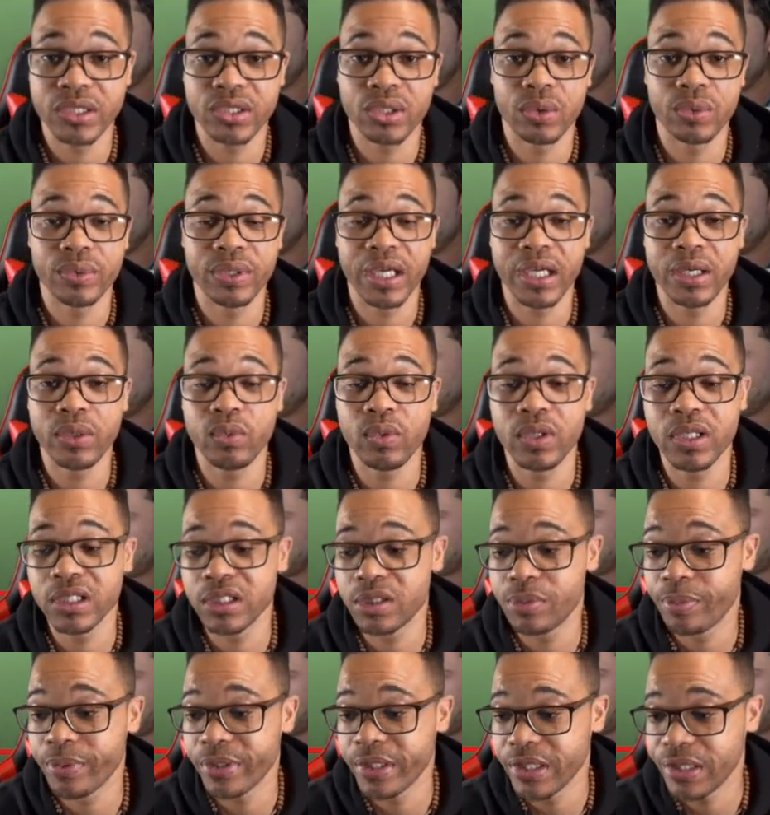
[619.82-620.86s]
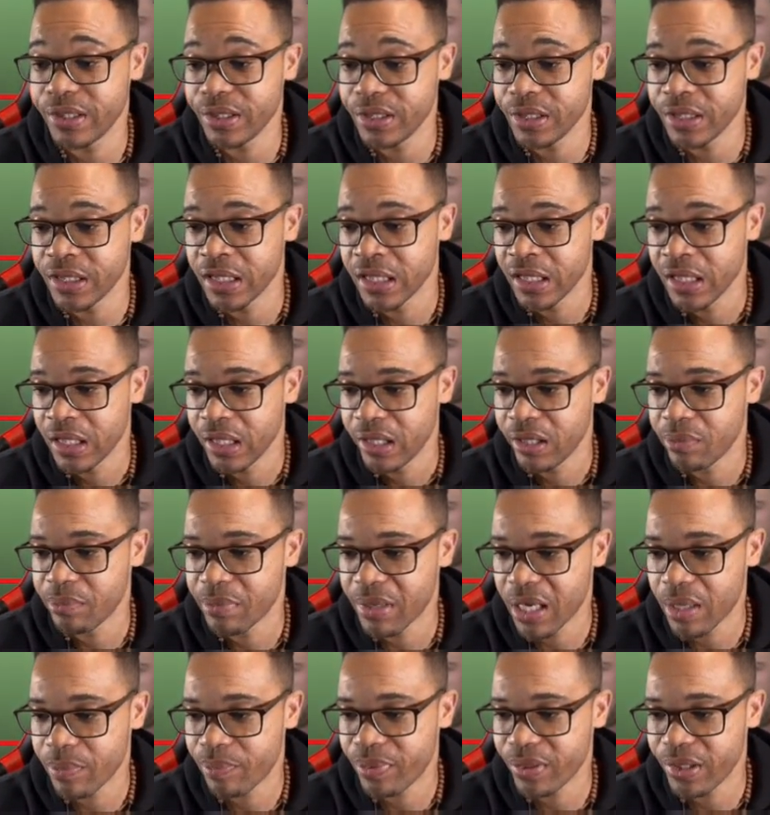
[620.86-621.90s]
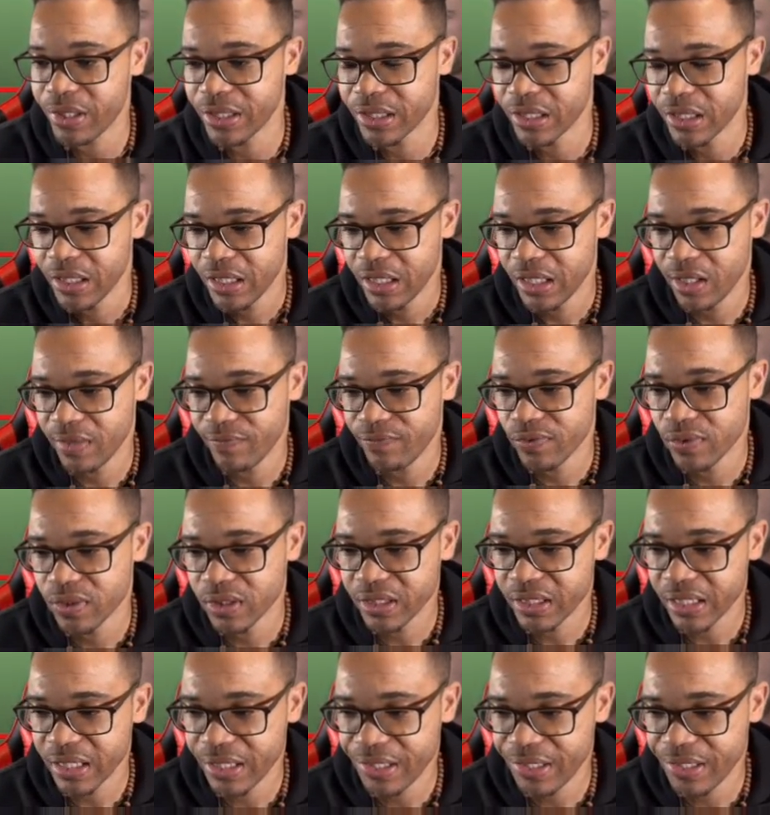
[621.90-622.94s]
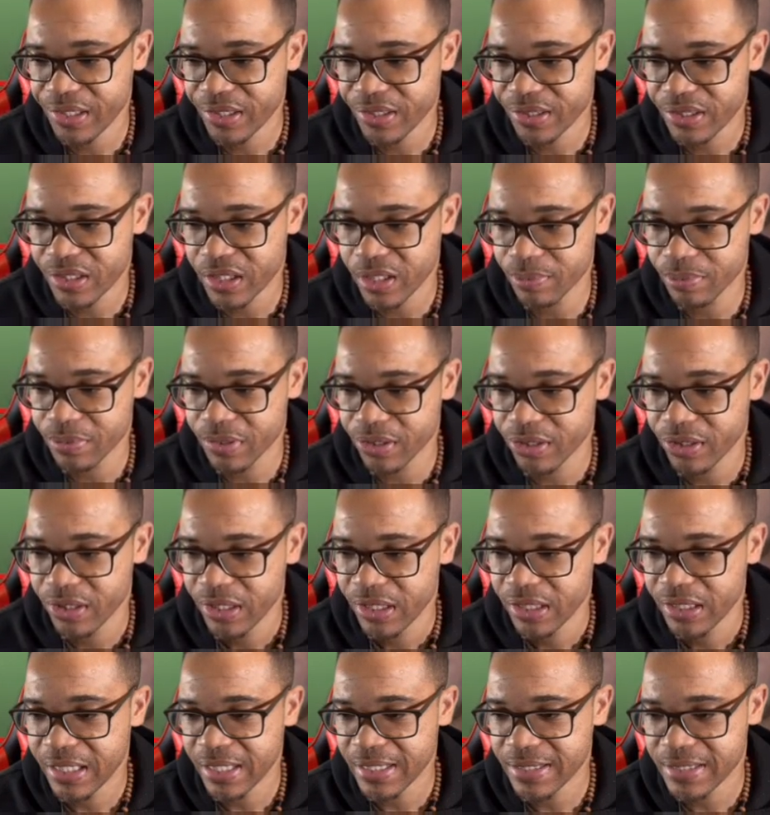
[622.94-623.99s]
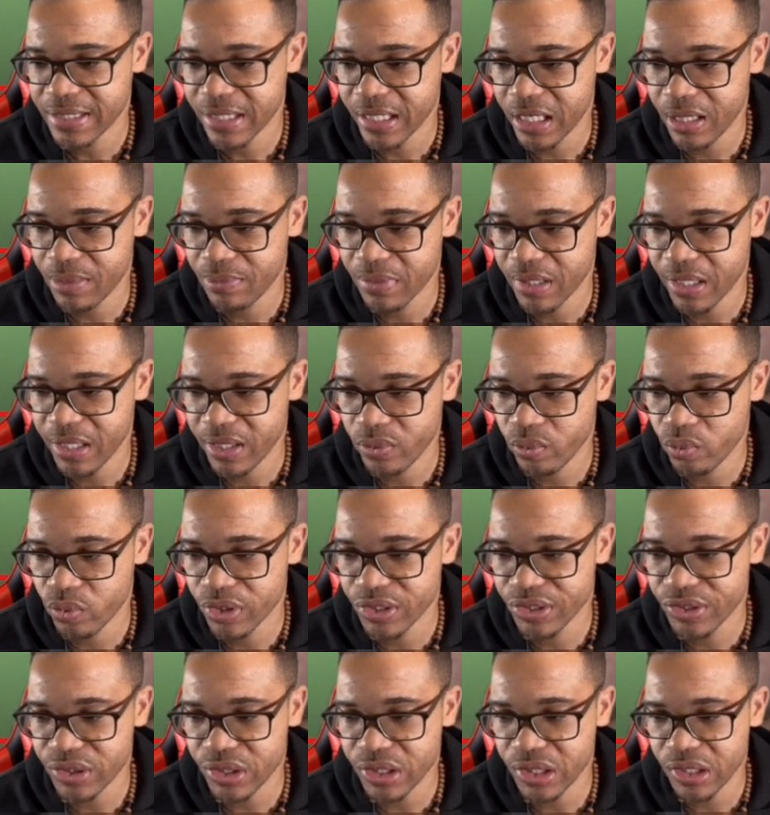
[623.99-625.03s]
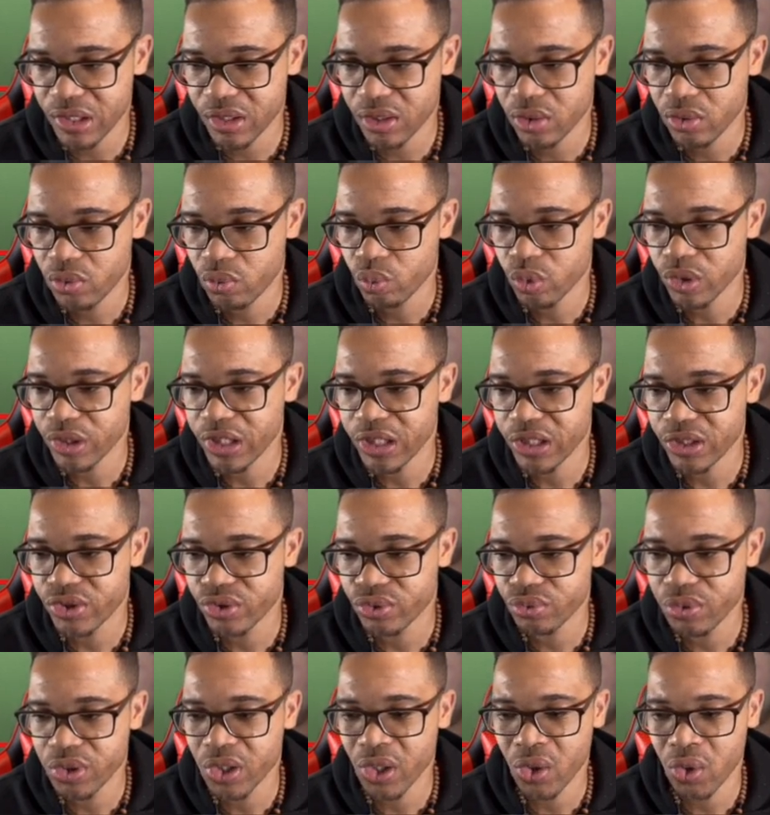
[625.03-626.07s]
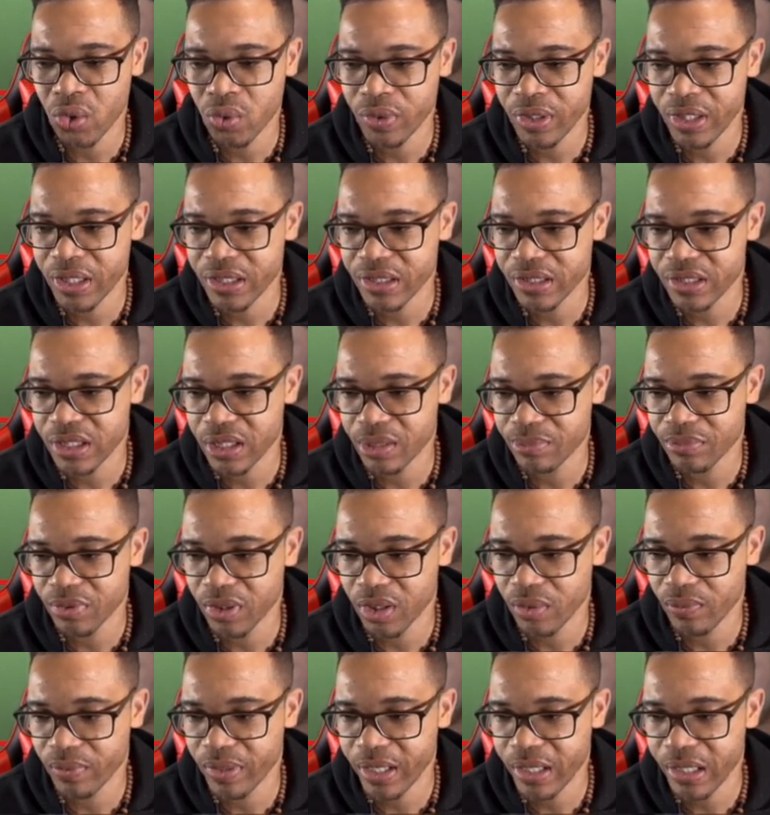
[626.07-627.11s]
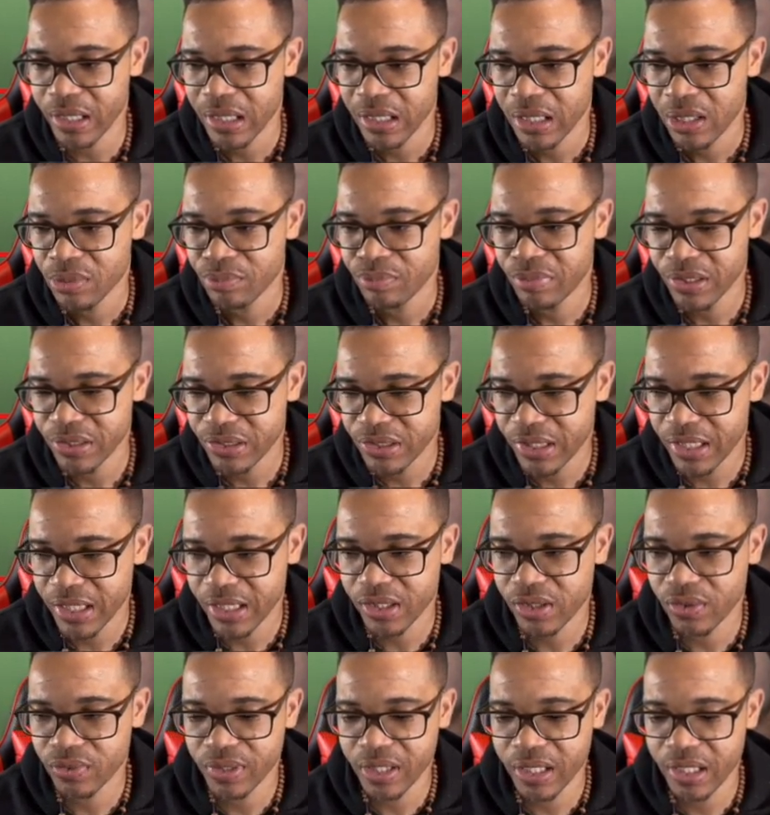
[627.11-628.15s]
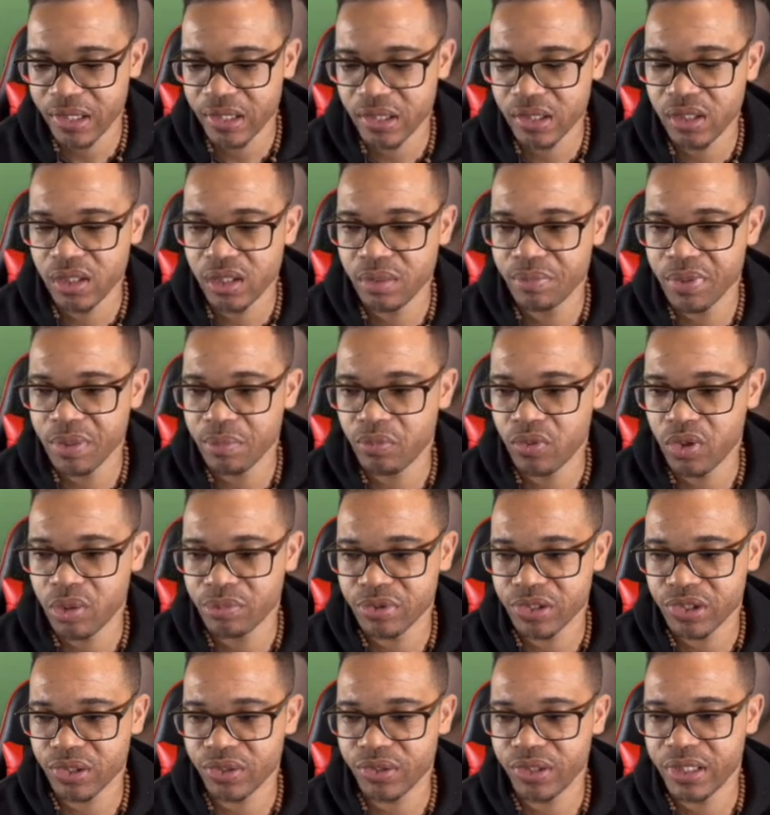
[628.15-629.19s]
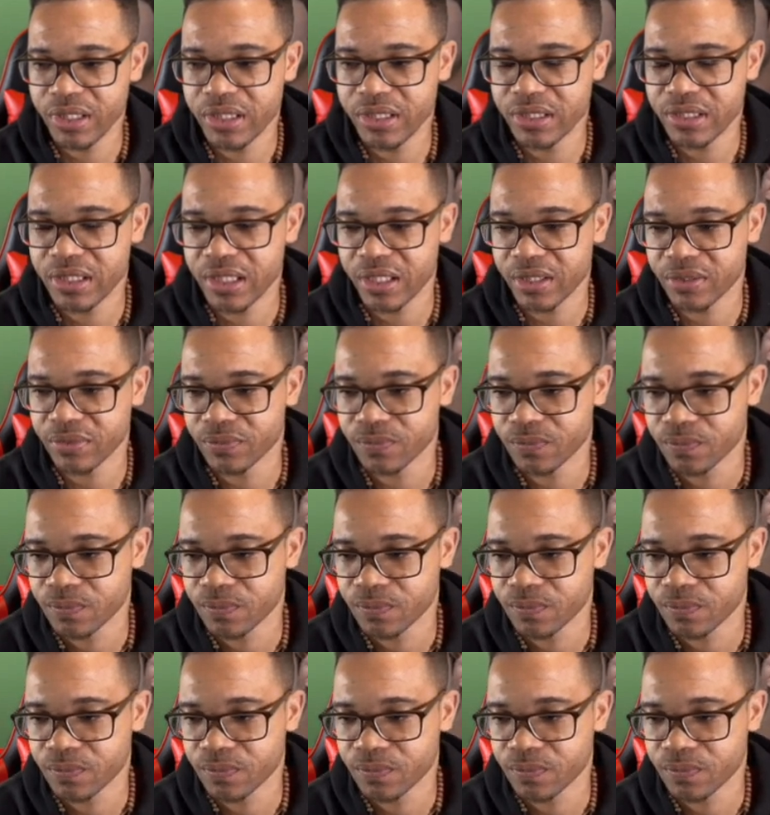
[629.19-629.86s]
So 91 is pretty good in my opinion. And if you look at interceptor, that same 91 steal will get you gold interceptor, all right? But you got to go down a little bit more. I'm going to show you that in a second.